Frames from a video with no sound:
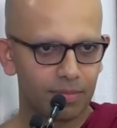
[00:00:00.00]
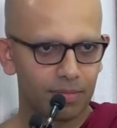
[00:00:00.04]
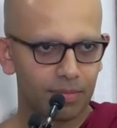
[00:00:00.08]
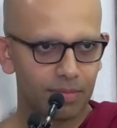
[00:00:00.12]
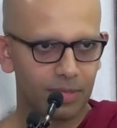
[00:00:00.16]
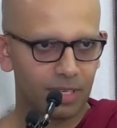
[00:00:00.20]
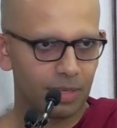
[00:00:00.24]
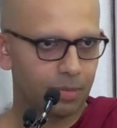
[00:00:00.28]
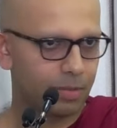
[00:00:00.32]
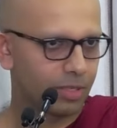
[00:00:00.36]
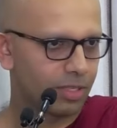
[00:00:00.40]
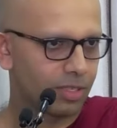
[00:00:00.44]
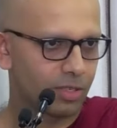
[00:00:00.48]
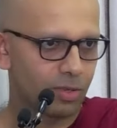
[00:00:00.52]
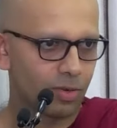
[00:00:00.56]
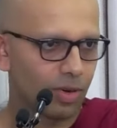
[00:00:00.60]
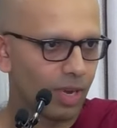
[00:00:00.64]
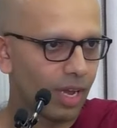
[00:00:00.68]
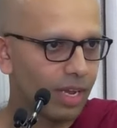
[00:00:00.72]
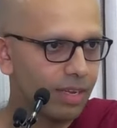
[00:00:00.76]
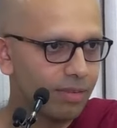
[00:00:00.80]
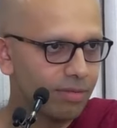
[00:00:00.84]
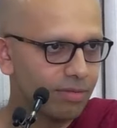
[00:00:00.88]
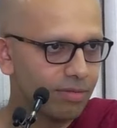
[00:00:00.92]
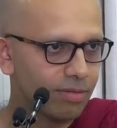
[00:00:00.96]
purpose to
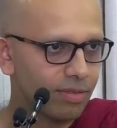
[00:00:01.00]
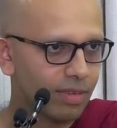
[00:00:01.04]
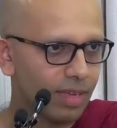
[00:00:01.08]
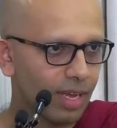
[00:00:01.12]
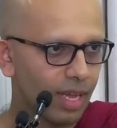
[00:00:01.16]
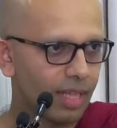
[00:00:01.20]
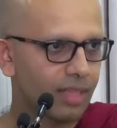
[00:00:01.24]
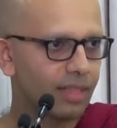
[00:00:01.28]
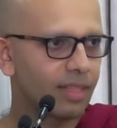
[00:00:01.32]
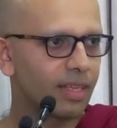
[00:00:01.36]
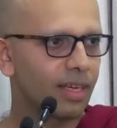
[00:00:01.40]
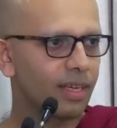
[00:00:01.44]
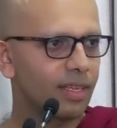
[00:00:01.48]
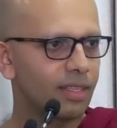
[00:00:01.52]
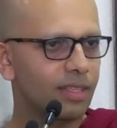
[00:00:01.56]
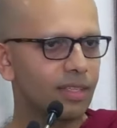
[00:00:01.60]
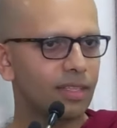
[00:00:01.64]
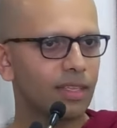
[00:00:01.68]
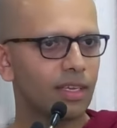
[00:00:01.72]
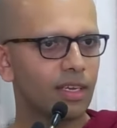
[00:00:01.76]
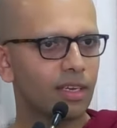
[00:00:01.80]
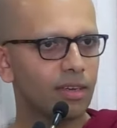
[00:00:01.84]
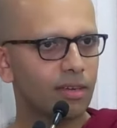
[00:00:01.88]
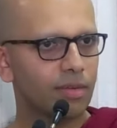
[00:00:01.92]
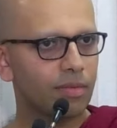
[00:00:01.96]
life. And then
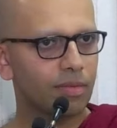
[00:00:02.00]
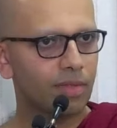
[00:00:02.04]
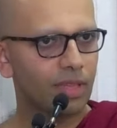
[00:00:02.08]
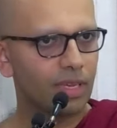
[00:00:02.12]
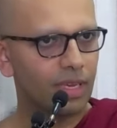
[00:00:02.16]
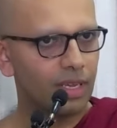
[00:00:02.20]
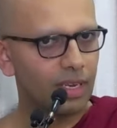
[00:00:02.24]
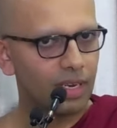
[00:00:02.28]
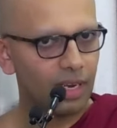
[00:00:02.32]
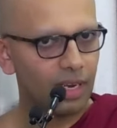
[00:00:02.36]
their, their